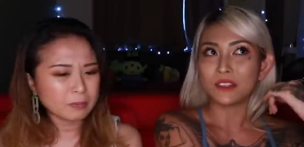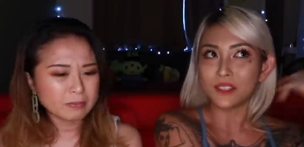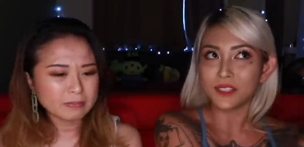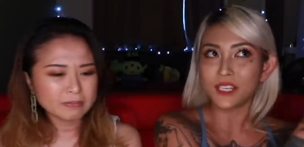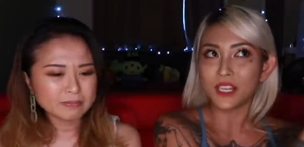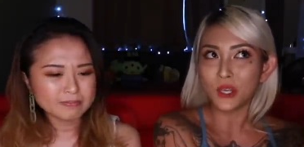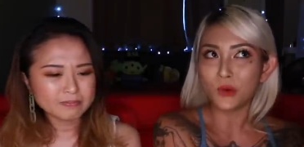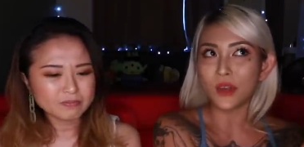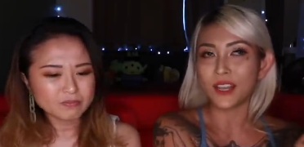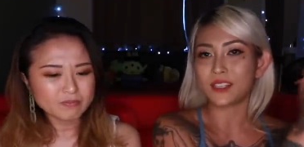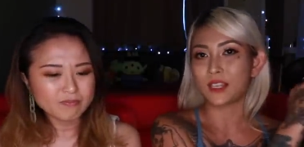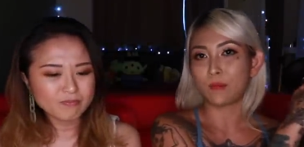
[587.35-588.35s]
Speaker 1: see you
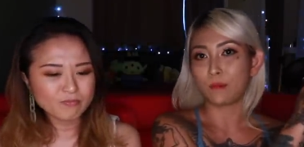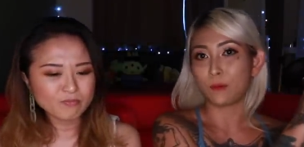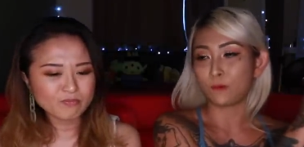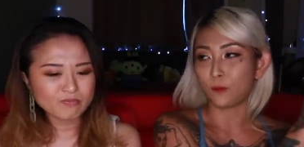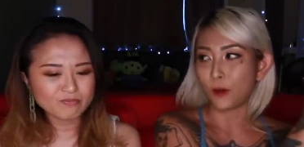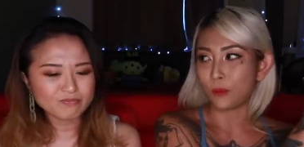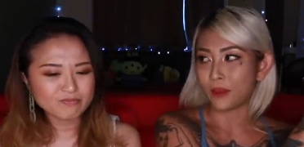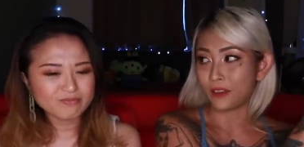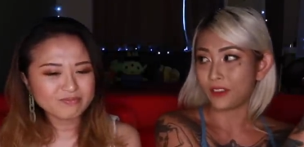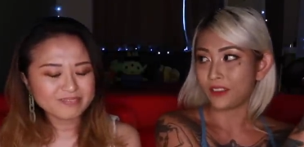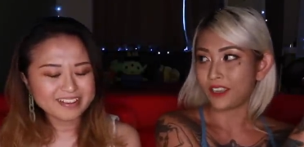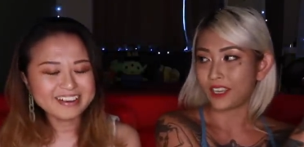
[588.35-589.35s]
as a
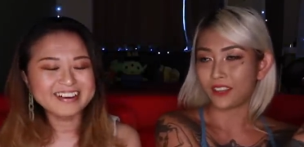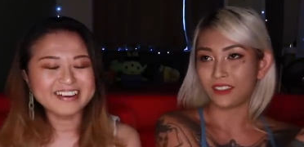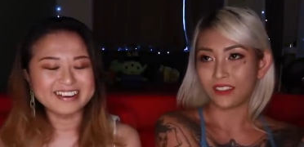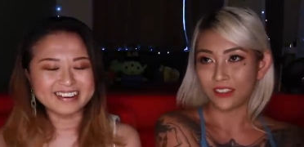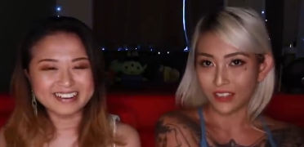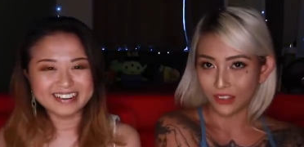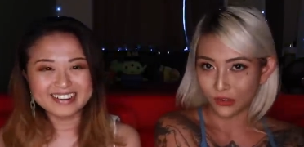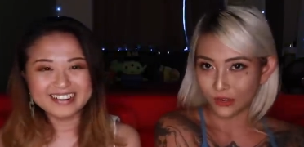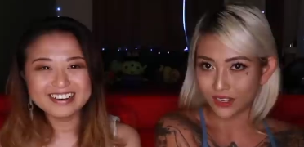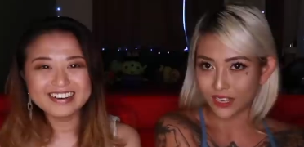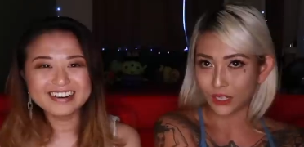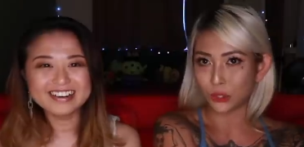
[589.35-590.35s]
performer and uh -huh. you're,
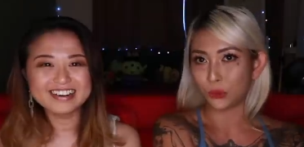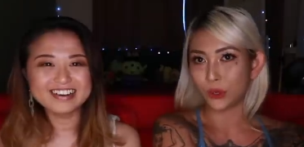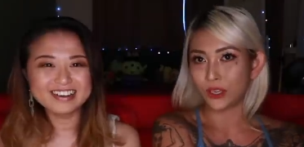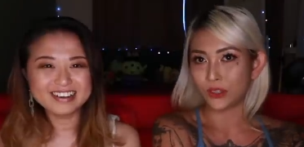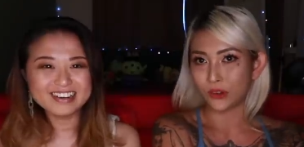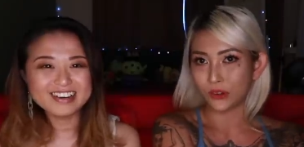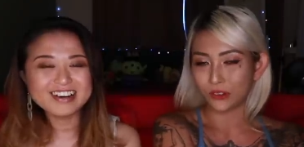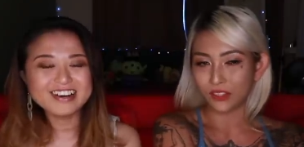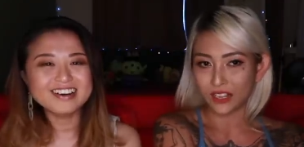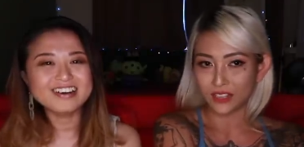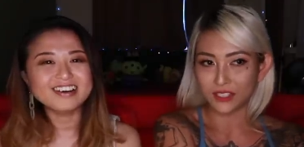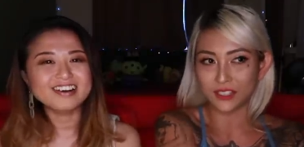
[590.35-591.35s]
you're there doing your
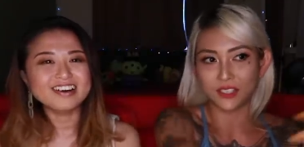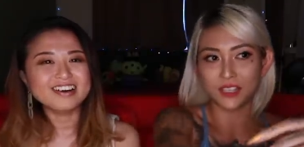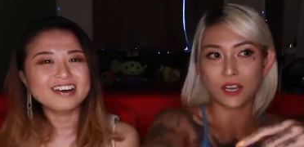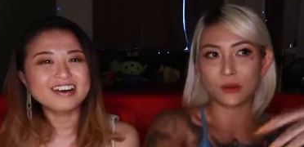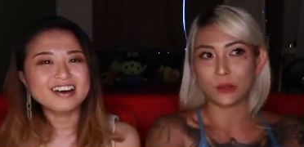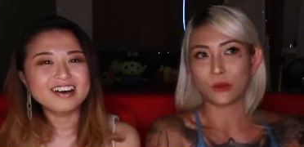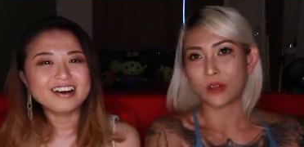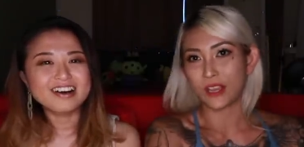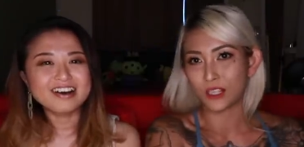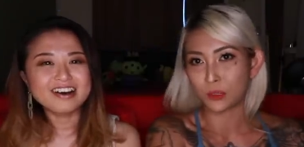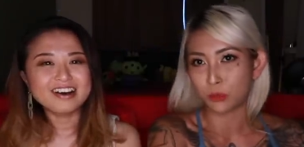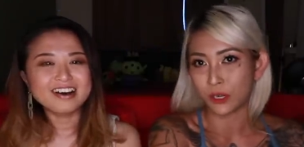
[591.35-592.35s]
things this is how you
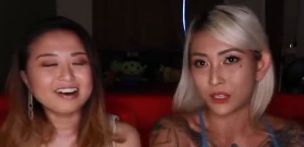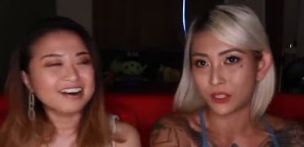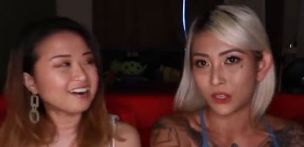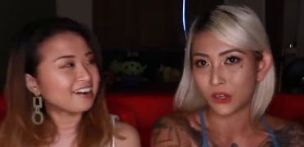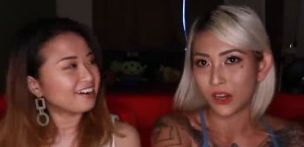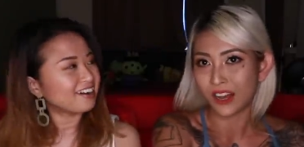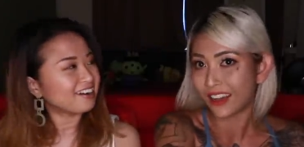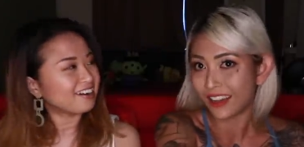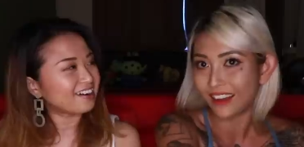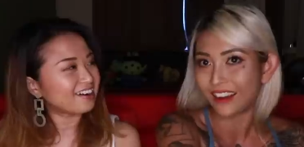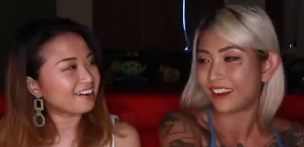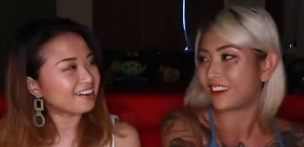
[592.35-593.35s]
express your
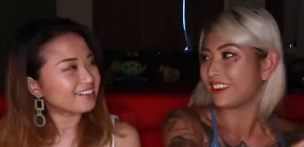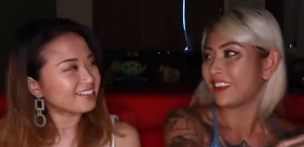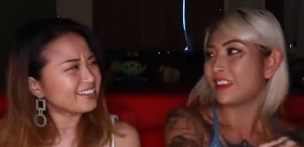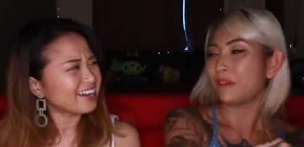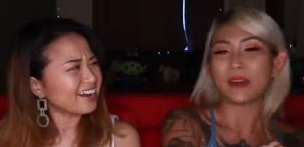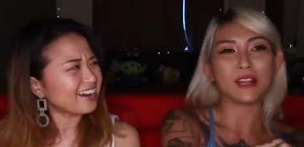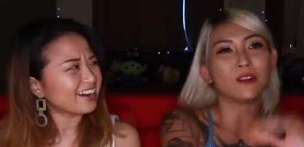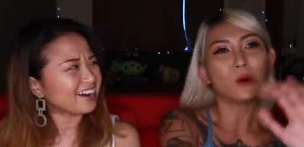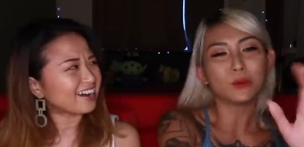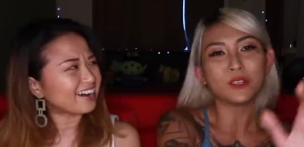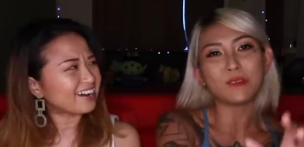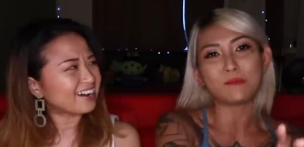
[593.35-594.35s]
art yeah. but
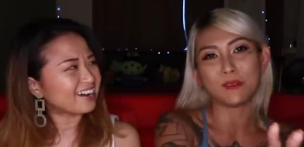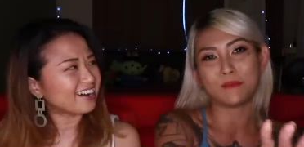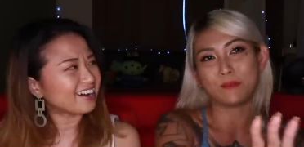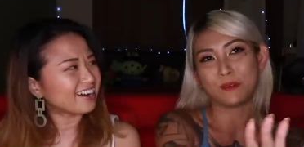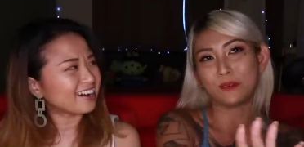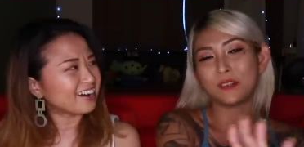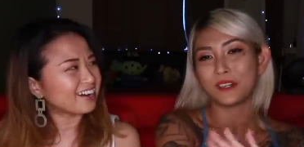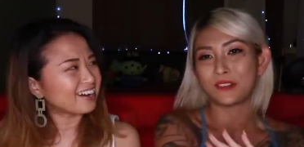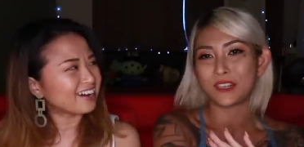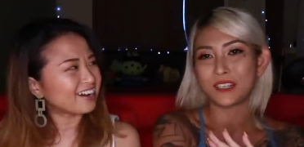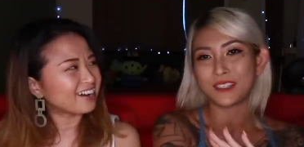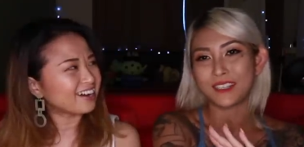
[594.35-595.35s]
older people they'll
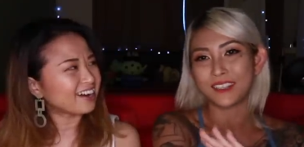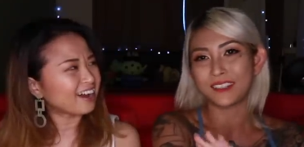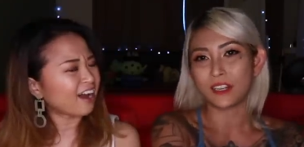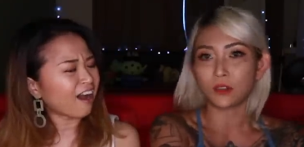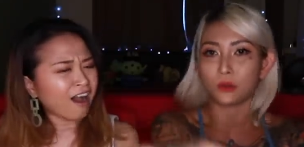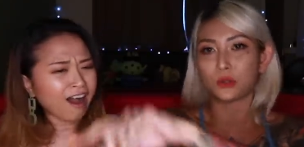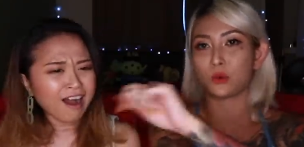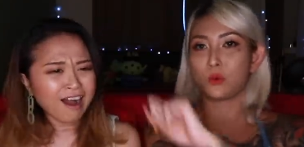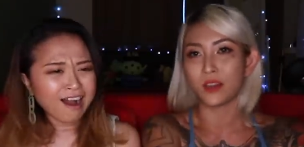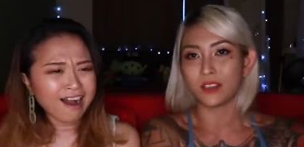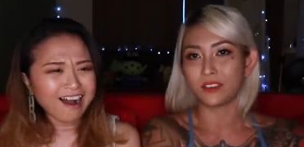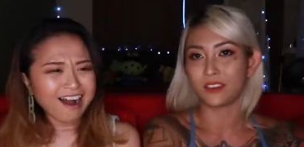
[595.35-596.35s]
just think that oh you
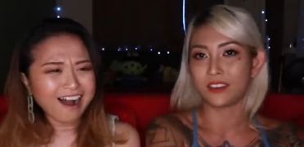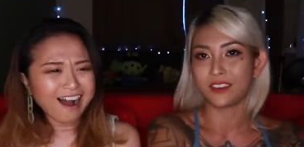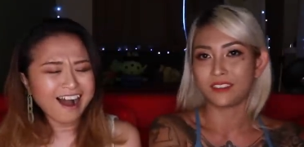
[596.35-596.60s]
work in the